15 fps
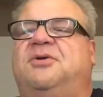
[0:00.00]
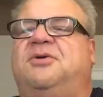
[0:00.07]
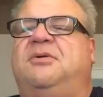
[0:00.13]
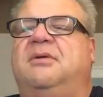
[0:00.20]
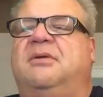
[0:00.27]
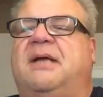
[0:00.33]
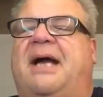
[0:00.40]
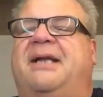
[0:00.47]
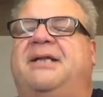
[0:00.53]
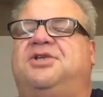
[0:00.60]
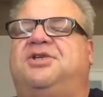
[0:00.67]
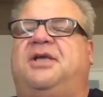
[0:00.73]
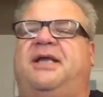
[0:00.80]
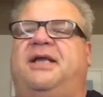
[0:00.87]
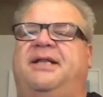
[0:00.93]
you, how did
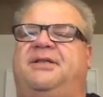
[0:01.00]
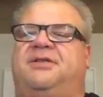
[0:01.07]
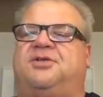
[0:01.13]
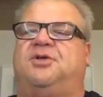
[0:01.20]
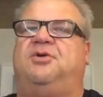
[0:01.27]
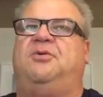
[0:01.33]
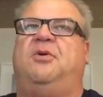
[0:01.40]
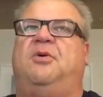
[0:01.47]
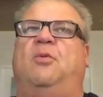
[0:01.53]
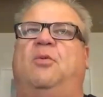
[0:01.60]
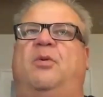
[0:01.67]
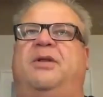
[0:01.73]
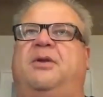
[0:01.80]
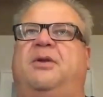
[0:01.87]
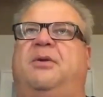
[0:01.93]
you get into
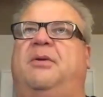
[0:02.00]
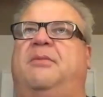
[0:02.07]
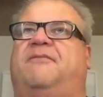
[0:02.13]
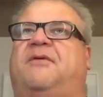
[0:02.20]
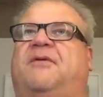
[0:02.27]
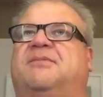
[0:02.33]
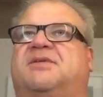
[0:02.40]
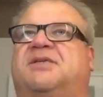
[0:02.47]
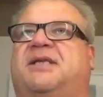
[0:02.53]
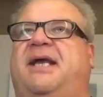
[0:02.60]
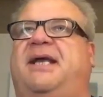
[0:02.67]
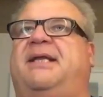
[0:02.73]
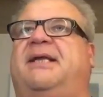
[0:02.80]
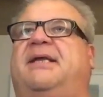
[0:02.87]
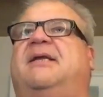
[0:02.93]
from
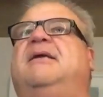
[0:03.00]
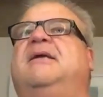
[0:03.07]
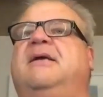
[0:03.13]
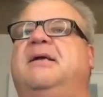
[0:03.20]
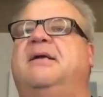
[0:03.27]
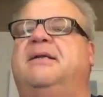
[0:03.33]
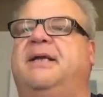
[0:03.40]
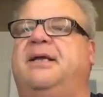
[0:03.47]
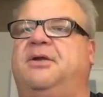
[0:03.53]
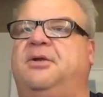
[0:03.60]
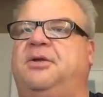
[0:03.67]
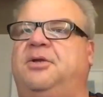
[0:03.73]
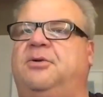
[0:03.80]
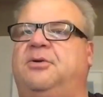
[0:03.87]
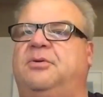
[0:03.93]
skating? Now
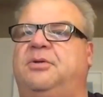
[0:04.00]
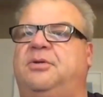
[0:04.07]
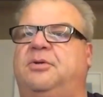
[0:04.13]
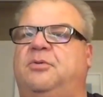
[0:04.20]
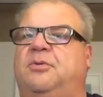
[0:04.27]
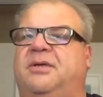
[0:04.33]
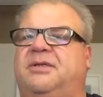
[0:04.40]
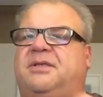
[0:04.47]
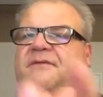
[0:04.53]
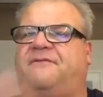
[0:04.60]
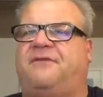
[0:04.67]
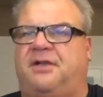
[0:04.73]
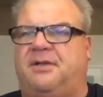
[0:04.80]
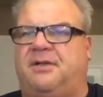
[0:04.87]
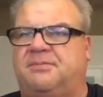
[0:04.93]
you went to
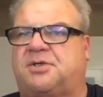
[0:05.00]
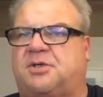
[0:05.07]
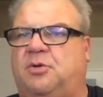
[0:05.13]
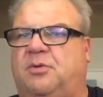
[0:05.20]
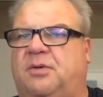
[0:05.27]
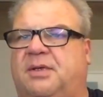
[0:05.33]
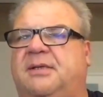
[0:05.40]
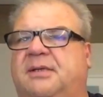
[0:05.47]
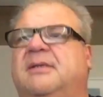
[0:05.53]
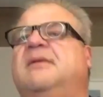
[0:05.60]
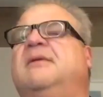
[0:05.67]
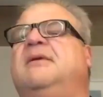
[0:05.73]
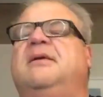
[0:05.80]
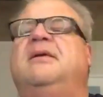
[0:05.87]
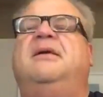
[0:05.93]
film school,
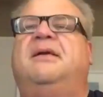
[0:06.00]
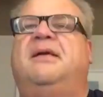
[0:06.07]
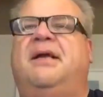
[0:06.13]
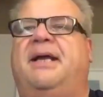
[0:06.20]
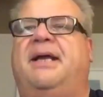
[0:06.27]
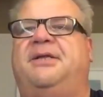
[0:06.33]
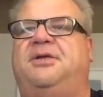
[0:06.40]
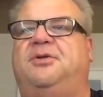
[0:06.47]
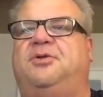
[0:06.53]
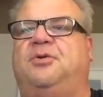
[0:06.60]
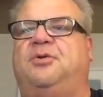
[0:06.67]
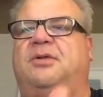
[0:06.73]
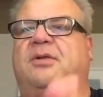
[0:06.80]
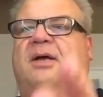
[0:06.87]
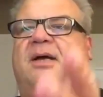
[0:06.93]
and you
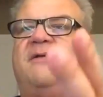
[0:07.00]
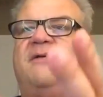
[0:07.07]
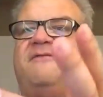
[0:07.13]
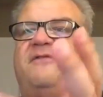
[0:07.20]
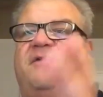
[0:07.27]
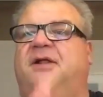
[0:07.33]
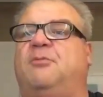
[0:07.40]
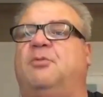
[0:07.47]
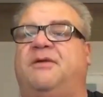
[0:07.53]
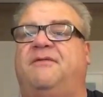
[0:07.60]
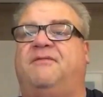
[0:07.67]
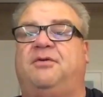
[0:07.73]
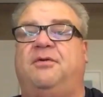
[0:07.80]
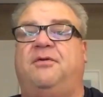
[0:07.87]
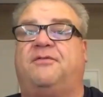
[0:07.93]
do a lot of film work.
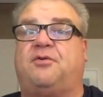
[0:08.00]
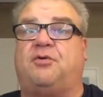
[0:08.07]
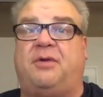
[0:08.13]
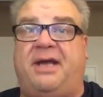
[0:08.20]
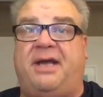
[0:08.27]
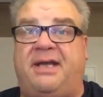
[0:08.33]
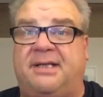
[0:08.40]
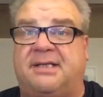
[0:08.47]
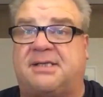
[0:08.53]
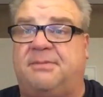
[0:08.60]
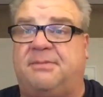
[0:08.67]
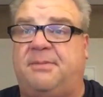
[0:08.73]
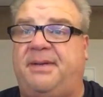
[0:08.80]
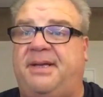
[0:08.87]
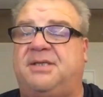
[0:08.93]
You've created some
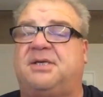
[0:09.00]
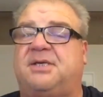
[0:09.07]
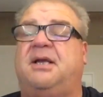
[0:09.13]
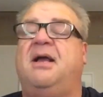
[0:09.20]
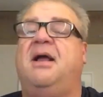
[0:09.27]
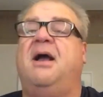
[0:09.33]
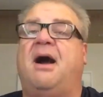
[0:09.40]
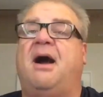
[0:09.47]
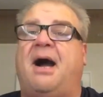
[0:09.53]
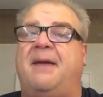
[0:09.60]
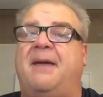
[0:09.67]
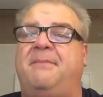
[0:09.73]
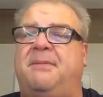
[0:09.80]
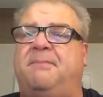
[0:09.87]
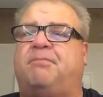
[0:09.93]
amazing.
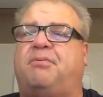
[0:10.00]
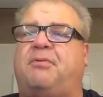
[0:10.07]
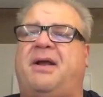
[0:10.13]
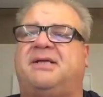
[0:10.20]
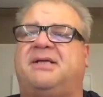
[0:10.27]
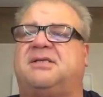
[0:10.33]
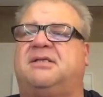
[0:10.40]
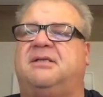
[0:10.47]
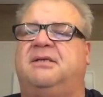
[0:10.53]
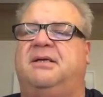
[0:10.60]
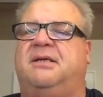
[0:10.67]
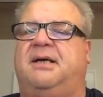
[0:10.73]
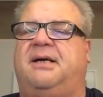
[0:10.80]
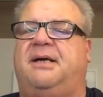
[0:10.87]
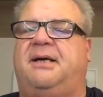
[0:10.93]
I'm impressed
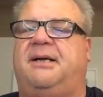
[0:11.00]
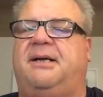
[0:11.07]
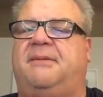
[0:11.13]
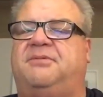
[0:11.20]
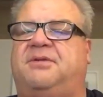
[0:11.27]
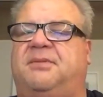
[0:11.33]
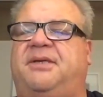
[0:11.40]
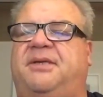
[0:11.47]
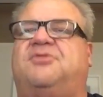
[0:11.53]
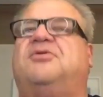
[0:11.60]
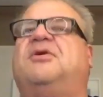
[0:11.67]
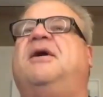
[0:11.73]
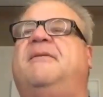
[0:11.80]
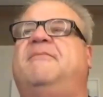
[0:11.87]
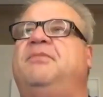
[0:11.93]

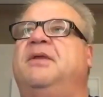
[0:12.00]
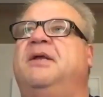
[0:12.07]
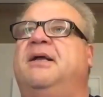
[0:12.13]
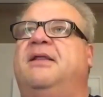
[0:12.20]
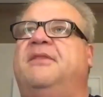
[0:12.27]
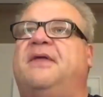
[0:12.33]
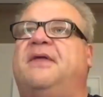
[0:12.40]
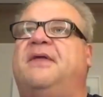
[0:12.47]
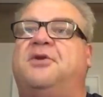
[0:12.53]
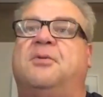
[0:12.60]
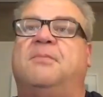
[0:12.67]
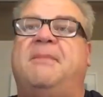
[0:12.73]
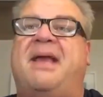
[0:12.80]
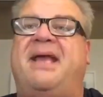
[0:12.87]
Dimitra, that you're